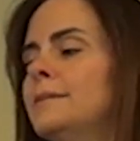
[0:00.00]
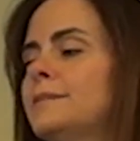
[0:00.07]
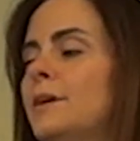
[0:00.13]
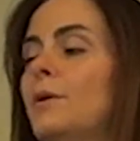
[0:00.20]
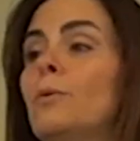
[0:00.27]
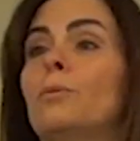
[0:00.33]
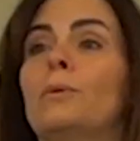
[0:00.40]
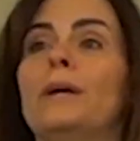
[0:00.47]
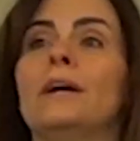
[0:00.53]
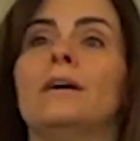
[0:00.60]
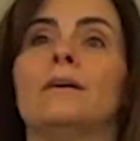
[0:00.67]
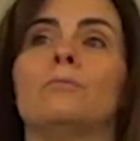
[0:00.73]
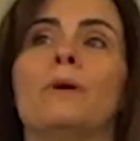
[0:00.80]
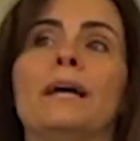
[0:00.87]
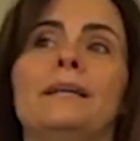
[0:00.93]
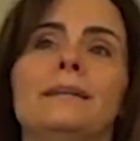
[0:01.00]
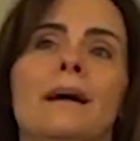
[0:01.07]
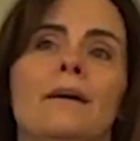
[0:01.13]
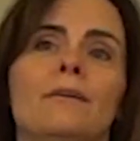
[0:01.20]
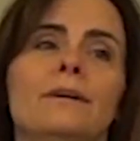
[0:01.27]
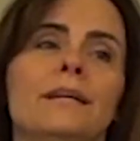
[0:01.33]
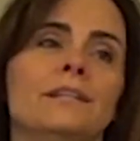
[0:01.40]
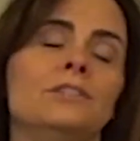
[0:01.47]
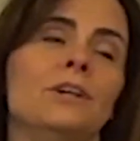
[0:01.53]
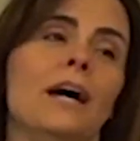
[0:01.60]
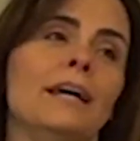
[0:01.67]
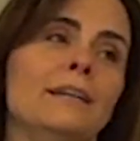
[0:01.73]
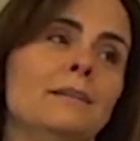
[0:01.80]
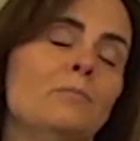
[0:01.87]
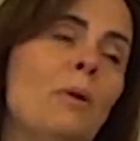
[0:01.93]
so we are right now in
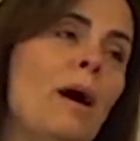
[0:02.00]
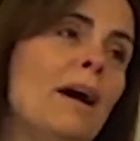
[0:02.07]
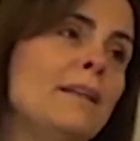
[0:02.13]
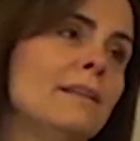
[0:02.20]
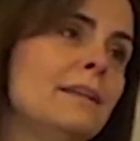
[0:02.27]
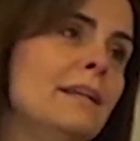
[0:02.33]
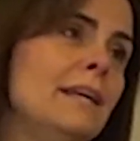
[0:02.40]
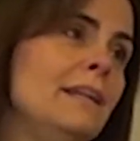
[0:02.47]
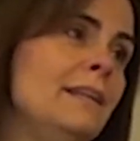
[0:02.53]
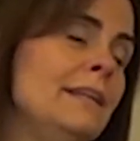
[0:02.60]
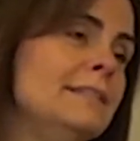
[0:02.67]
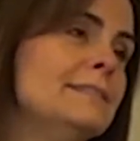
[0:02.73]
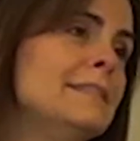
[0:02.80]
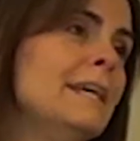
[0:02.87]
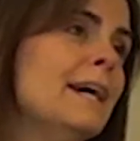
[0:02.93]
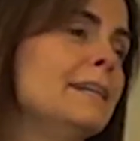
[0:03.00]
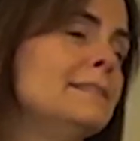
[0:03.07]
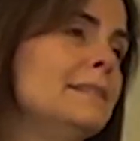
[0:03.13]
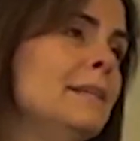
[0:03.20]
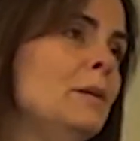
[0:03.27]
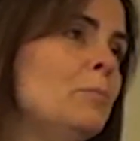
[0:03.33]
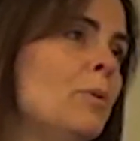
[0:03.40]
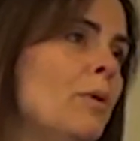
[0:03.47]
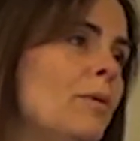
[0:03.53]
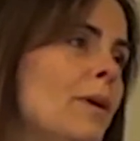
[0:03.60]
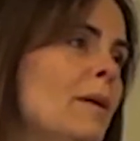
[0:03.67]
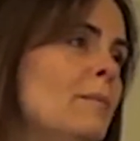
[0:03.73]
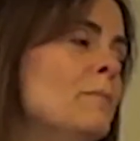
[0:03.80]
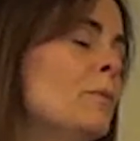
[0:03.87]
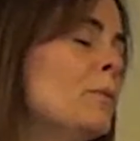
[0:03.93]
Dryden piloting the CICE
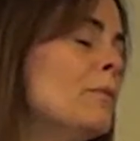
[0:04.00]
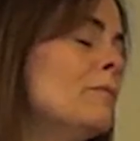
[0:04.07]
program. We're